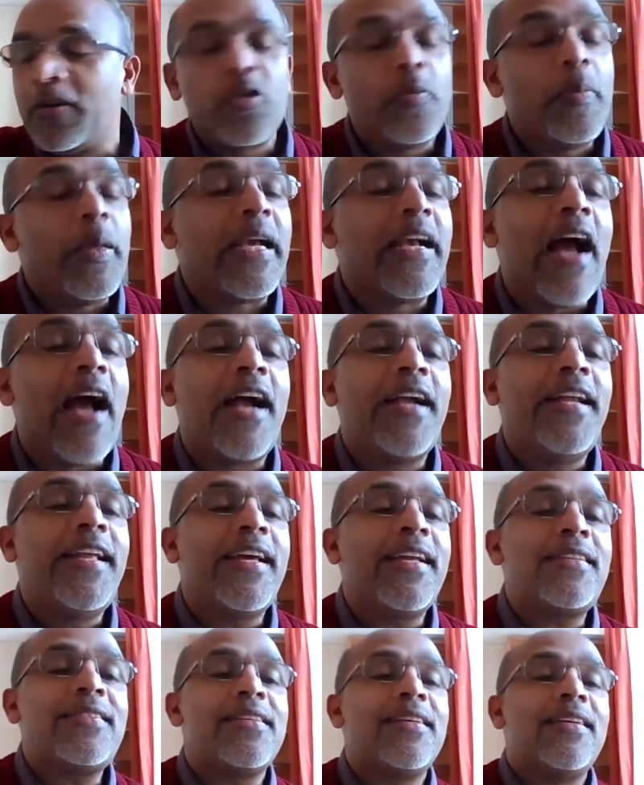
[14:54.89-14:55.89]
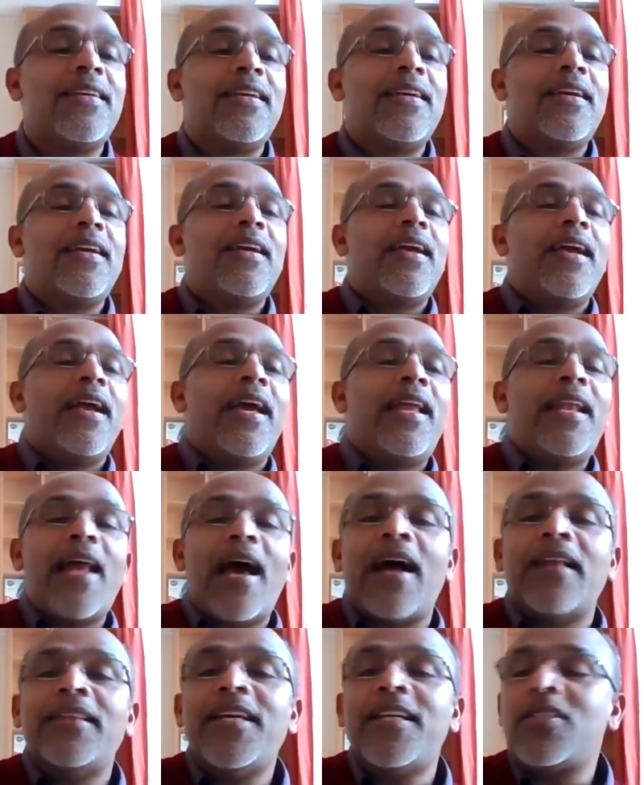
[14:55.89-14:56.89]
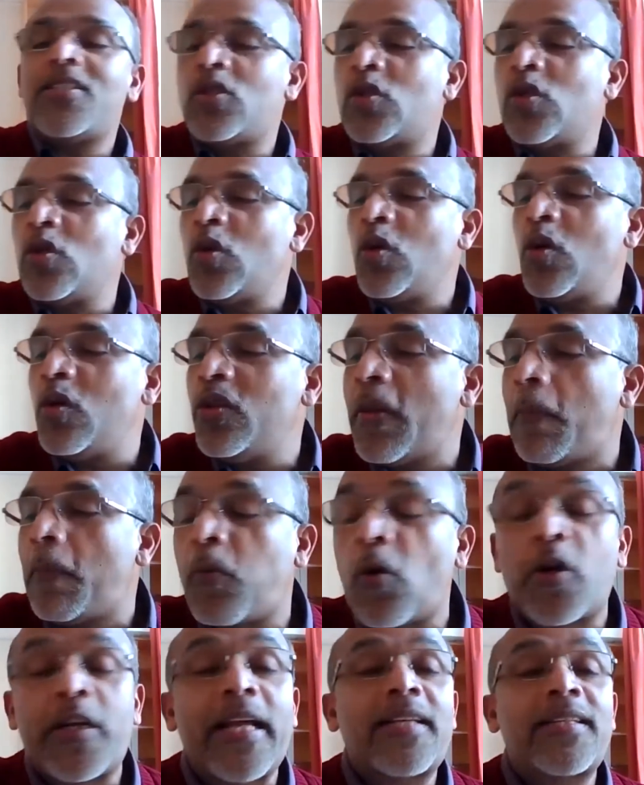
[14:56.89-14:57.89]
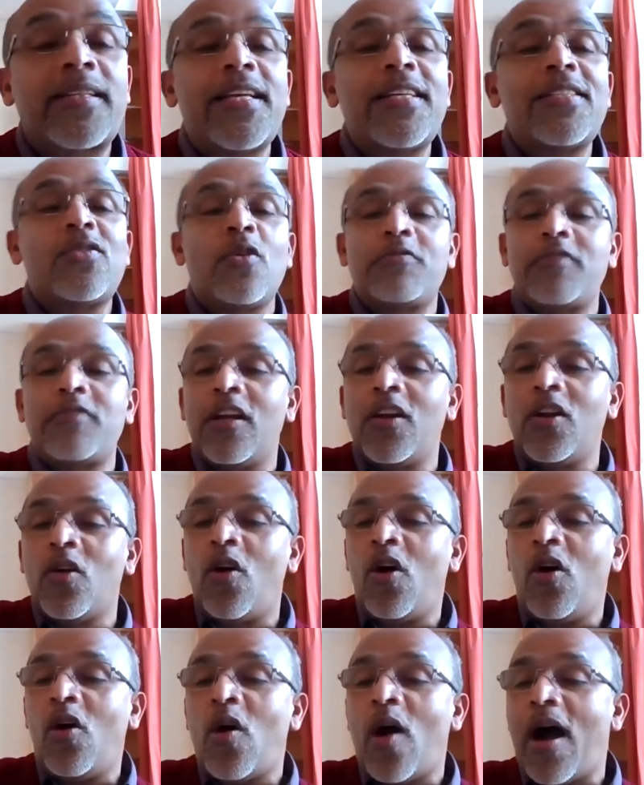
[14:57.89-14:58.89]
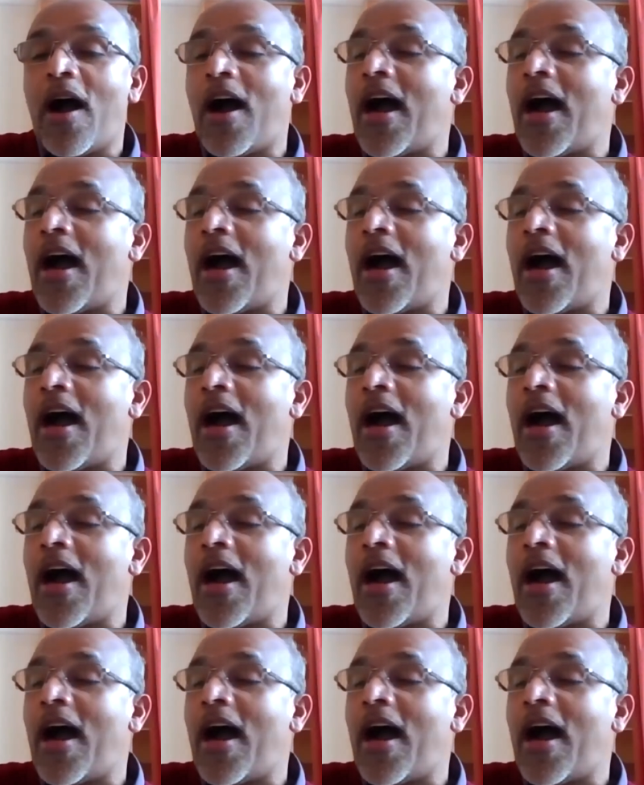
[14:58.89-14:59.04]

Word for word: to be guardians and others to the protectors of the law.